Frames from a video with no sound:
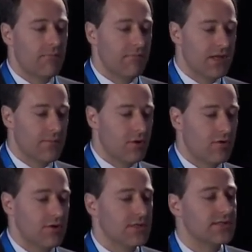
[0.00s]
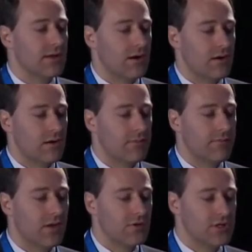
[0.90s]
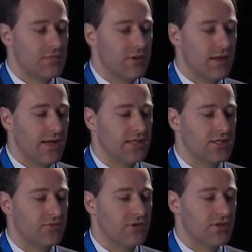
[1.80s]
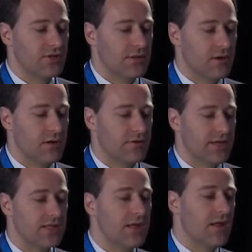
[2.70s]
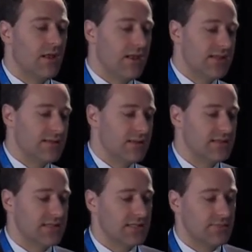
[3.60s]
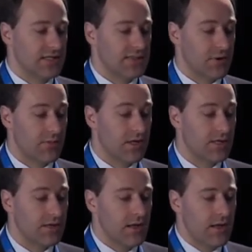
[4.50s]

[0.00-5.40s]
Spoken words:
Beta blockers are usually applied to reduce the heart rate less than 60 beats per minute.